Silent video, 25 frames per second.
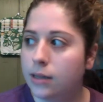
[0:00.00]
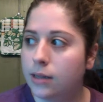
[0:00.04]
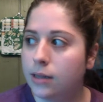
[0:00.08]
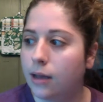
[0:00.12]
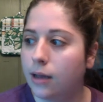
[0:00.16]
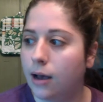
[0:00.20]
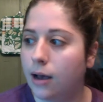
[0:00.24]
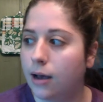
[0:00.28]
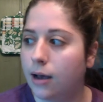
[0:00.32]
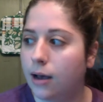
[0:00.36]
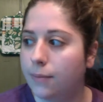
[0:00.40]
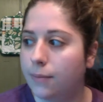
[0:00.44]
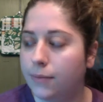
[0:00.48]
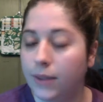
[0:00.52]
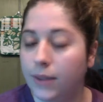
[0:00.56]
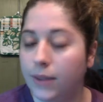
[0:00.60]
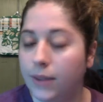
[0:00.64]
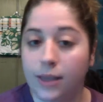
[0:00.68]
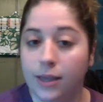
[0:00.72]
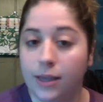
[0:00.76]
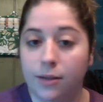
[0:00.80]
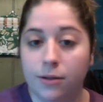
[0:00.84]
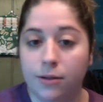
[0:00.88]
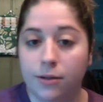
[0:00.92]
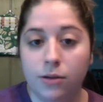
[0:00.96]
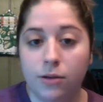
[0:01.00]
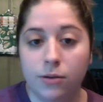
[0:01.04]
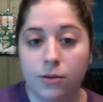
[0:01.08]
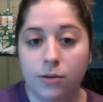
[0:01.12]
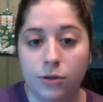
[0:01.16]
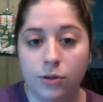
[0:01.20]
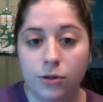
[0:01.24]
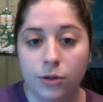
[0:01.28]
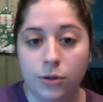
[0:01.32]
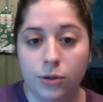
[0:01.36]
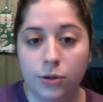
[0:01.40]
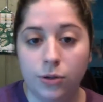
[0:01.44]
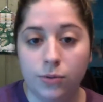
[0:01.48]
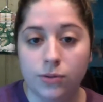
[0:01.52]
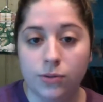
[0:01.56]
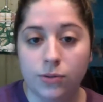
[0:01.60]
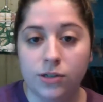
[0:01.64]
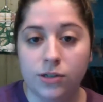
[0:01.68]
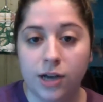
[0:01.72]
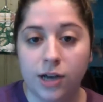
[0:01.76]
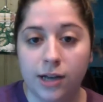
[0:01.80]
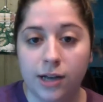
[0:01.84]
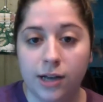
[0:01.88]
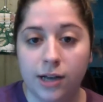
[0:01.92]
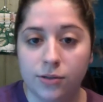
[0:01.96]
they used
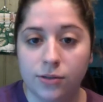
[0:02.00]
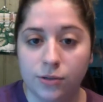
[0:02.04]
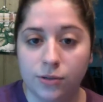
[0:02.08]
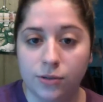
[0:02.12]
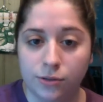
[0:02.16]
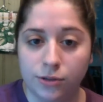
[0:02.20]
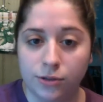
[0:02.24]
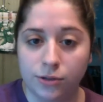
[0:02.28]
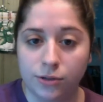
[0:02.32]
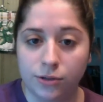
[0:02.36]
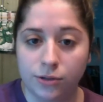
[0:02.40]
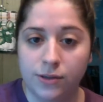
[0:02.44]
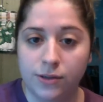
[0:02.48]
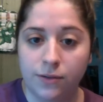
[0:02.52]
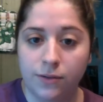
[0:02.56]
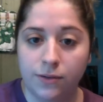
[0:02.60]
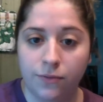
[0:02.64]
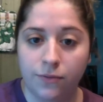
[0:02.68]
child soldiers to